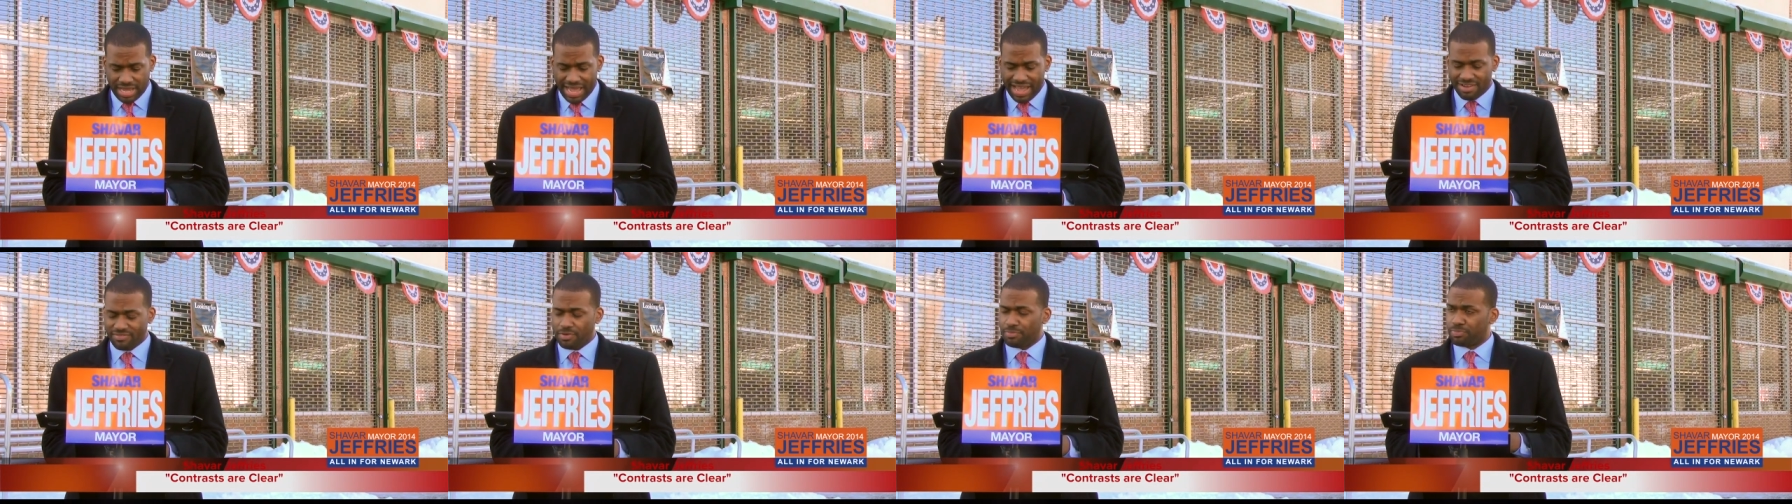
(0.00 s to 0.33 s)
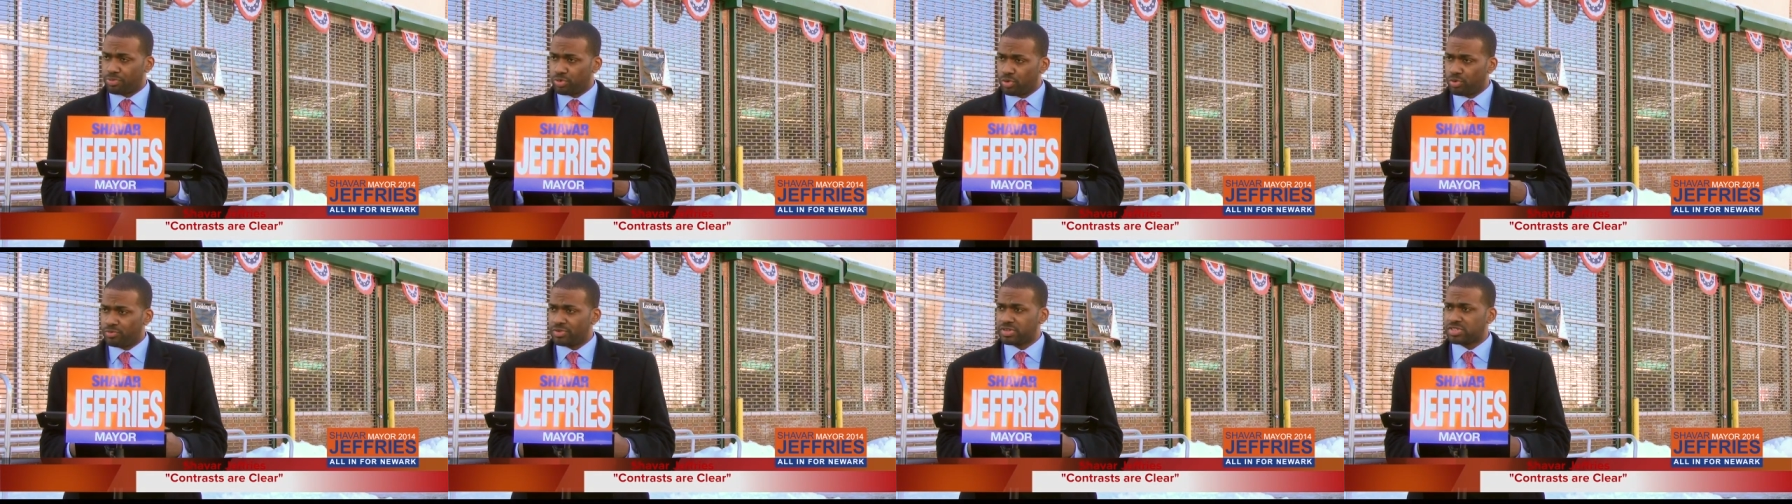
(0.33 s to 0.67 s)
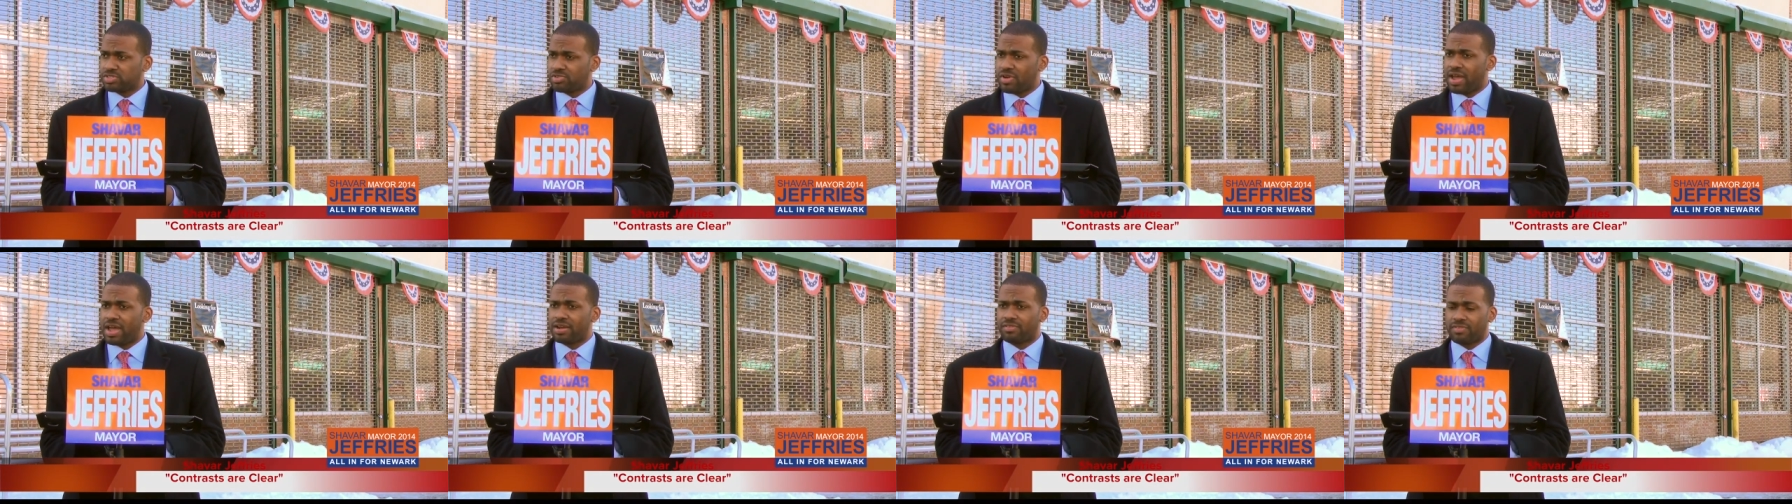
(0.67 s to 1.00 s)
I have a proven
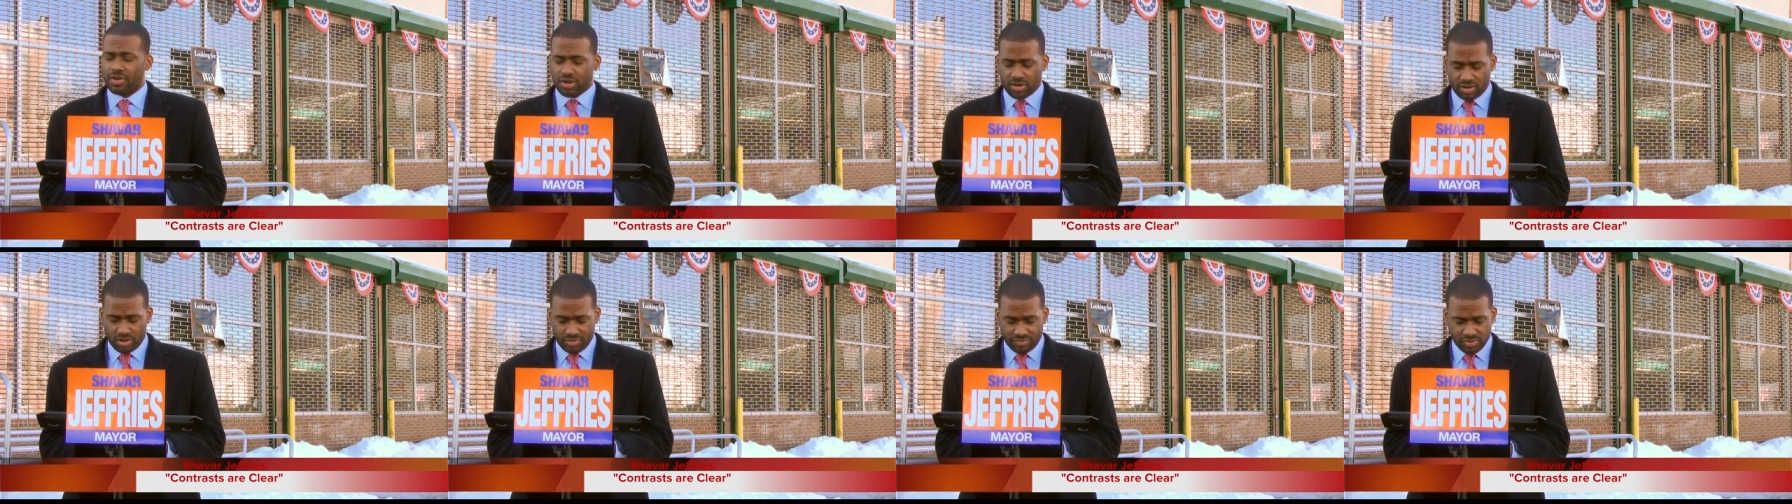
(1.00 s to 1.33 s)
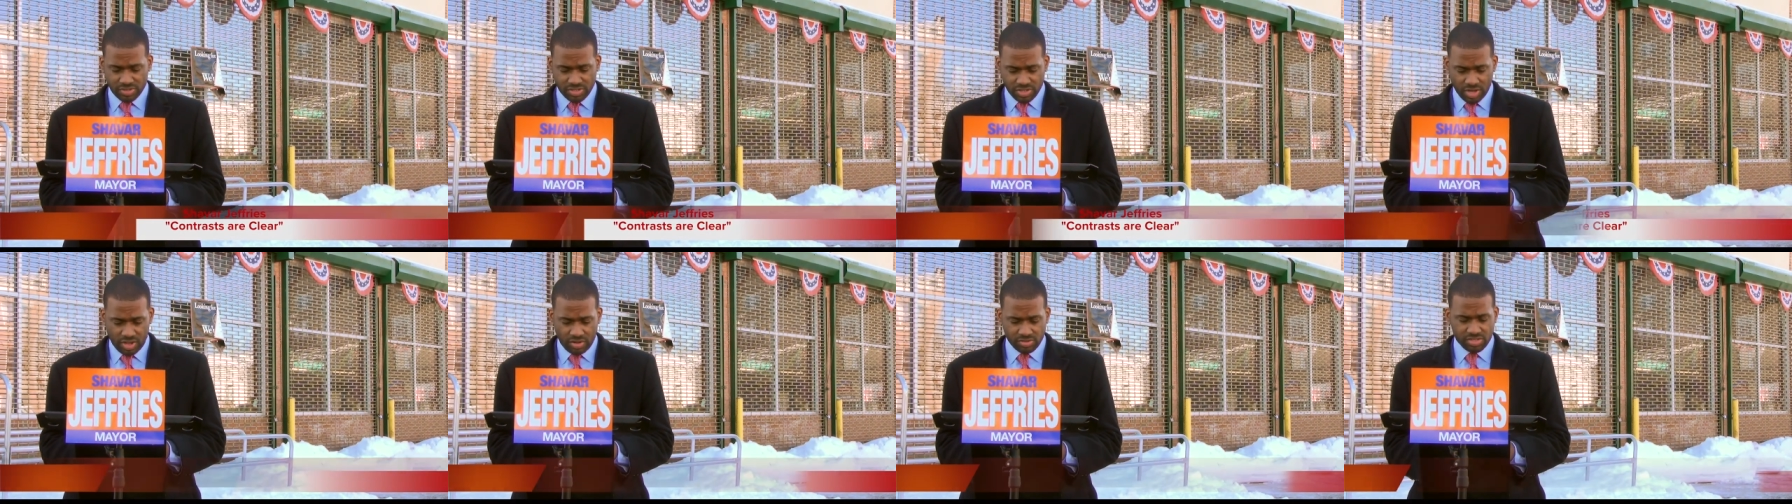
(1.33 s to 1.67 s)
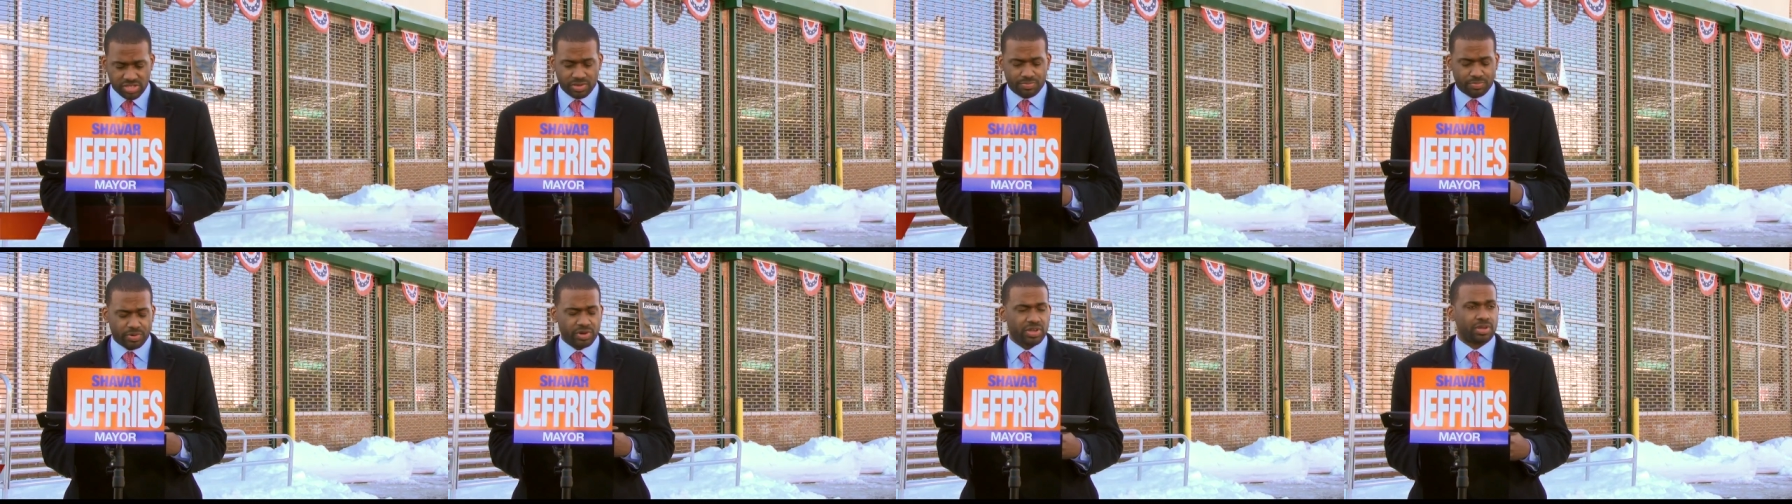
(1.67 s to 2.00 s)
track record of
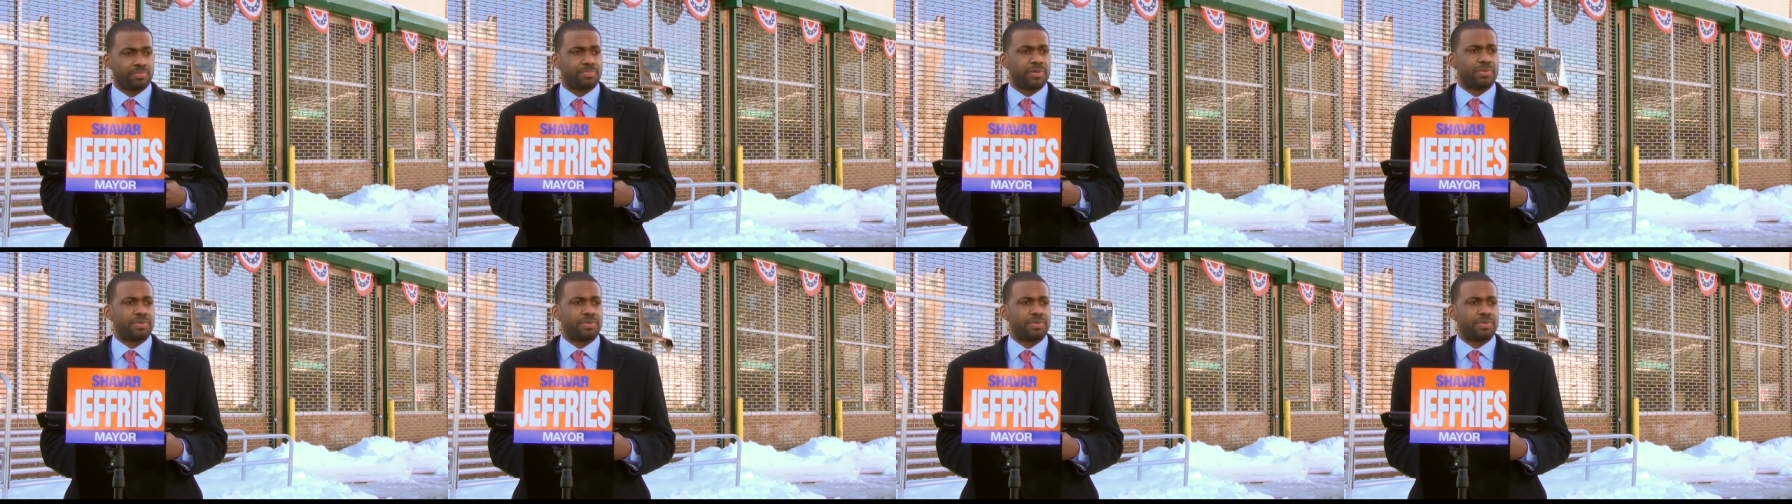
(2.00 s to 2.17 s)
results in bringing